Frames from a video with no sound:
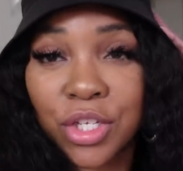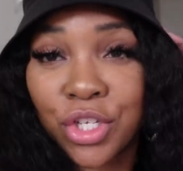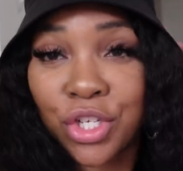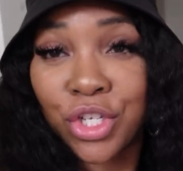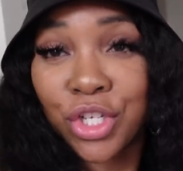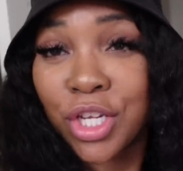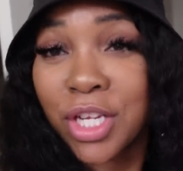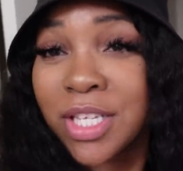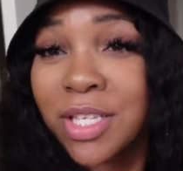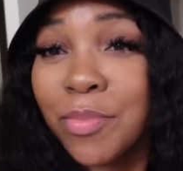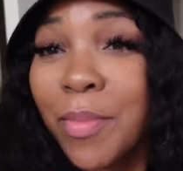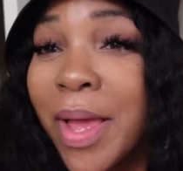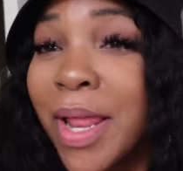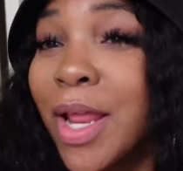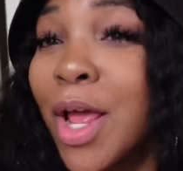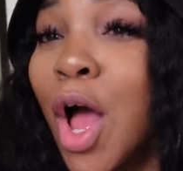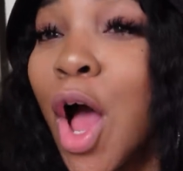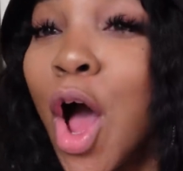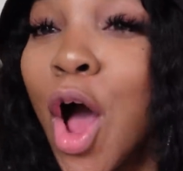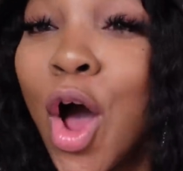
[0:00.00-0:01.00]
Just made
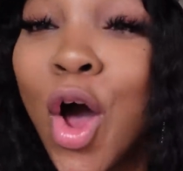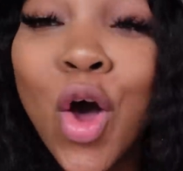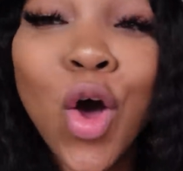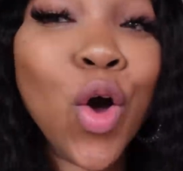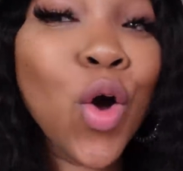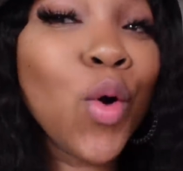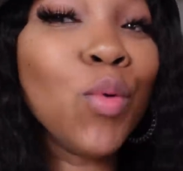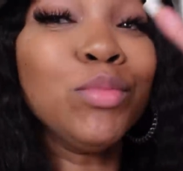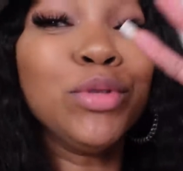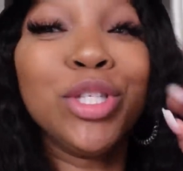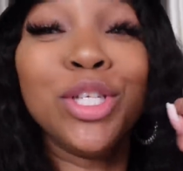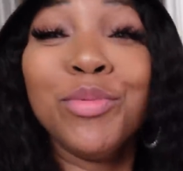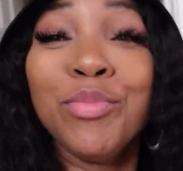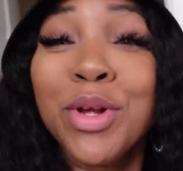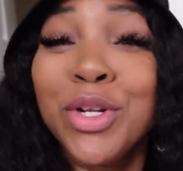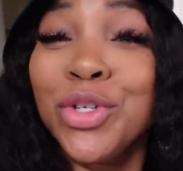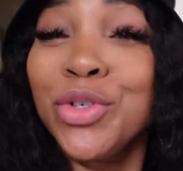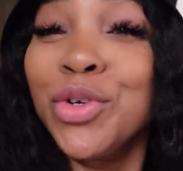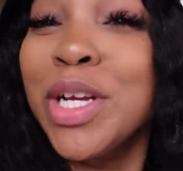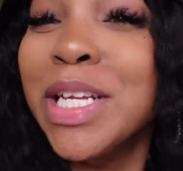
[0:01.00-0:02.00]
it home. Took
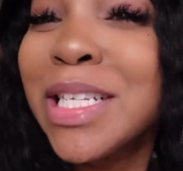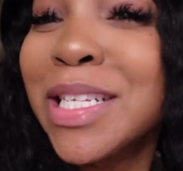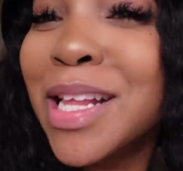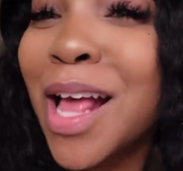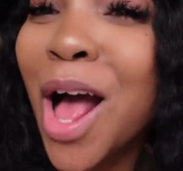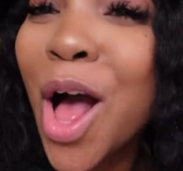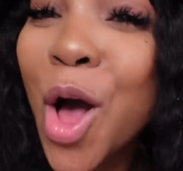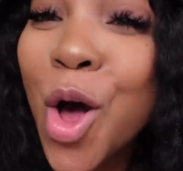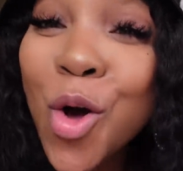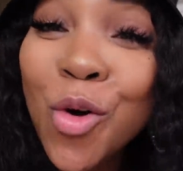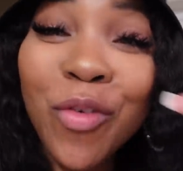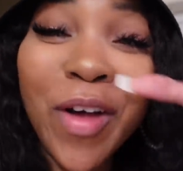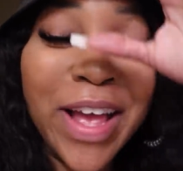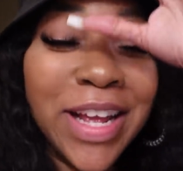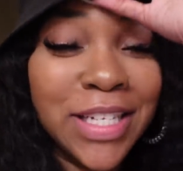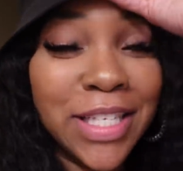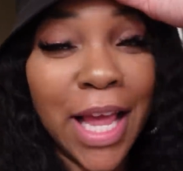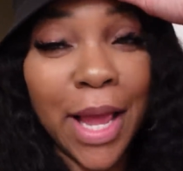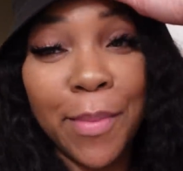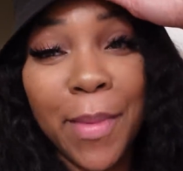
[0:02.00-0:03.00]
my dress off. I
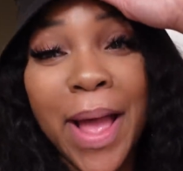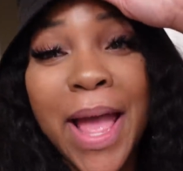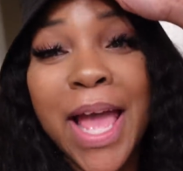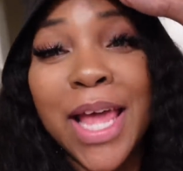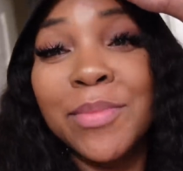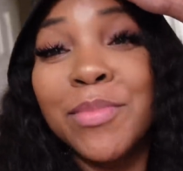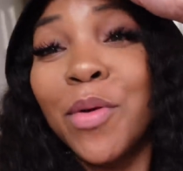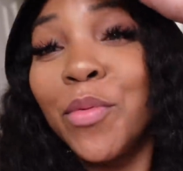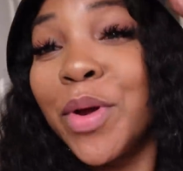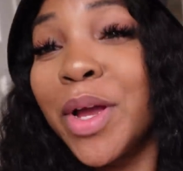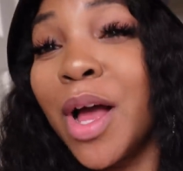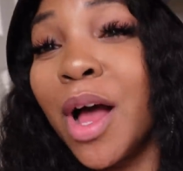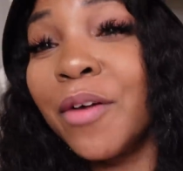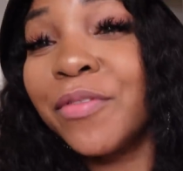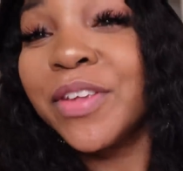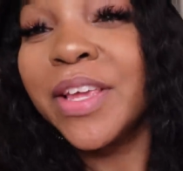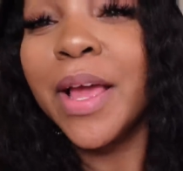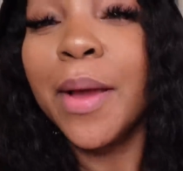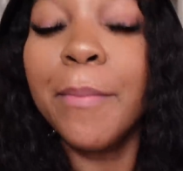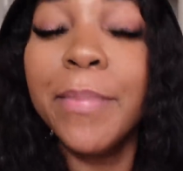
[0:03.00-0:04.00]
ain't take my hat and my wig
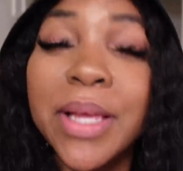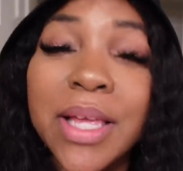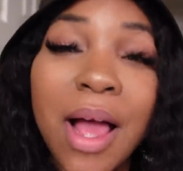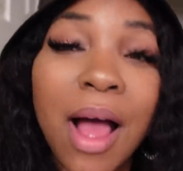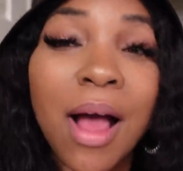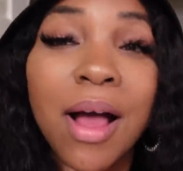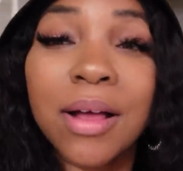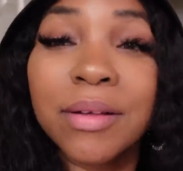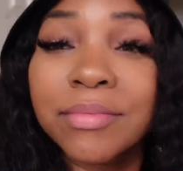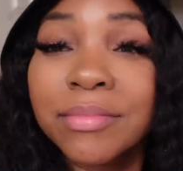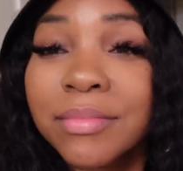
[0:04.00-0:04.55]
off yet, but y'all.